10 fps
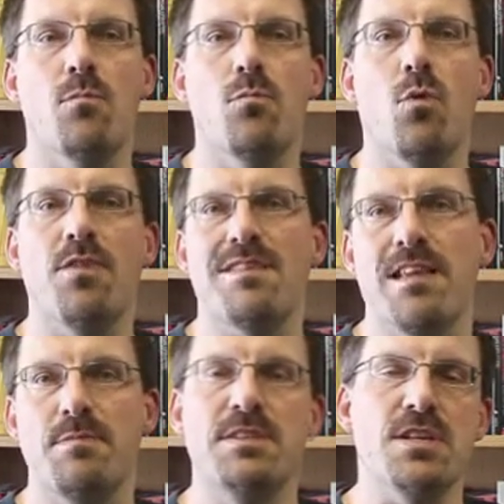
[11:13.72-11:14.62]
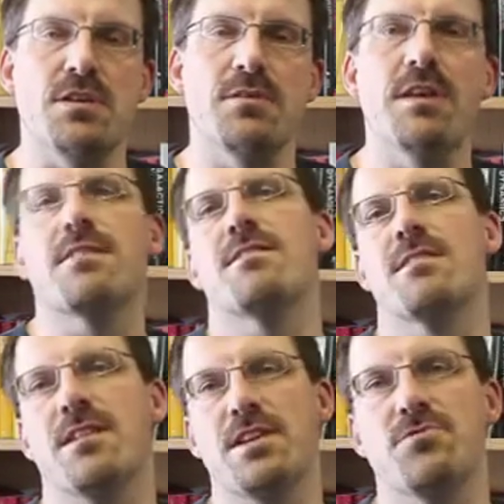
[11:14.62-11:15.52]
What this lets me do is
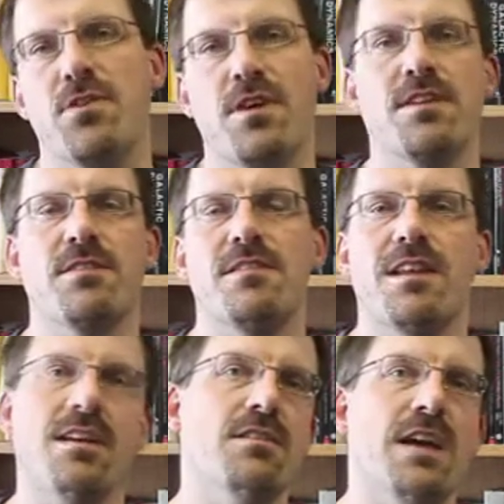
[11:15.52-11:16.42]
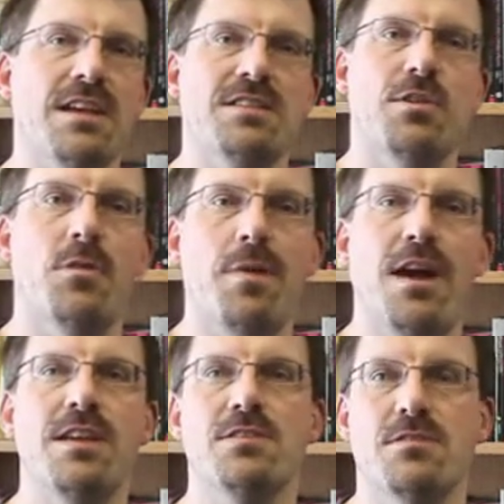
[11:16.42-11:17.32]
later on I can just click on, actually on the
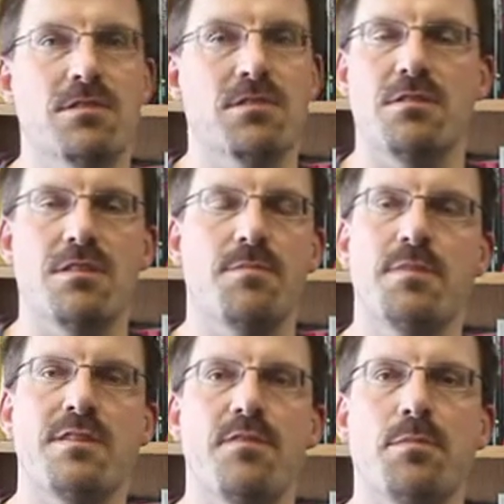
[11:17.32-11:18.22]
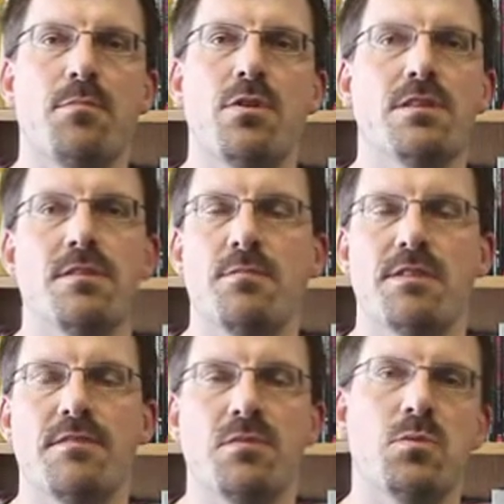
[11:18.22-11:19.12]
page on a specific point,
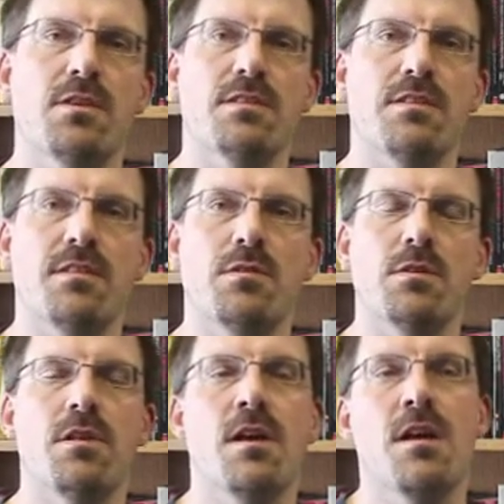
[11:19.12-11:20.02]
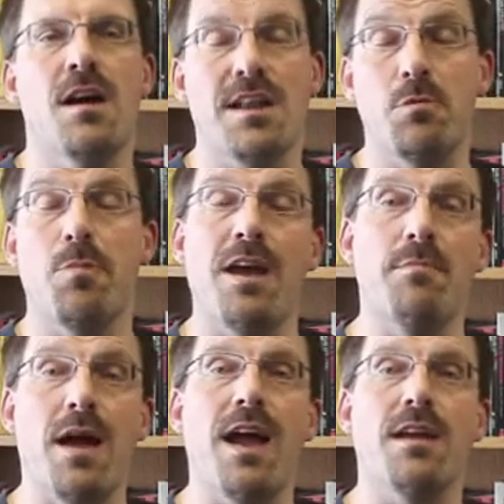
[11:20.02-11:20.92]
specific word and so on, and it will play
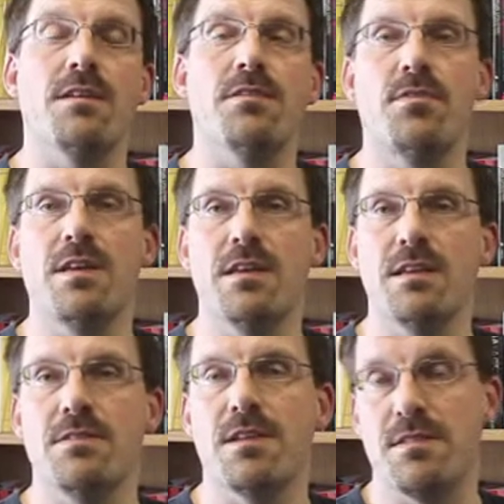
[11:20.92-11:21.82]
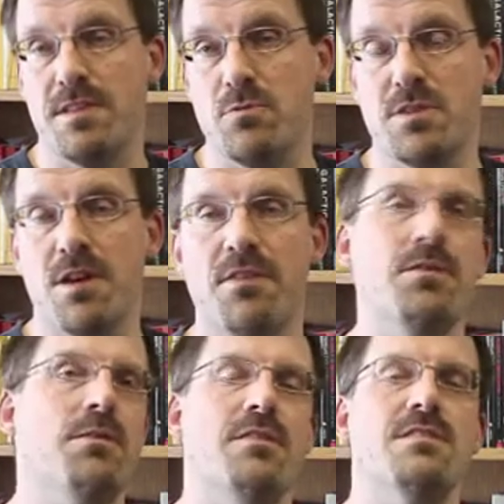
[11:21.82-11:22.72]
back the audio that
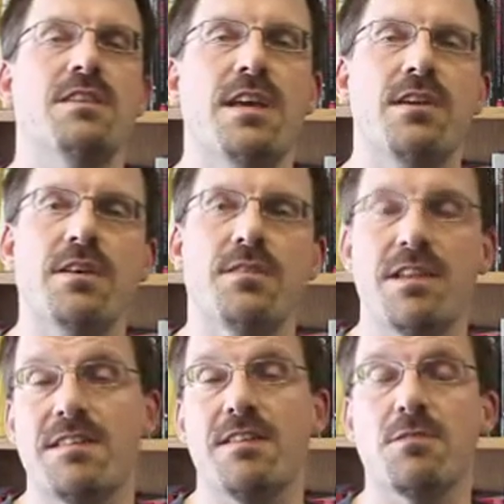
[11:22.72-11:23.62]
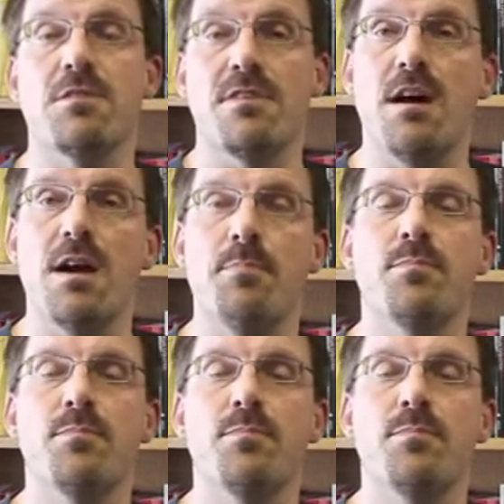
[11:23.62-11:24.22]
I was actually hearing and listening to at the time.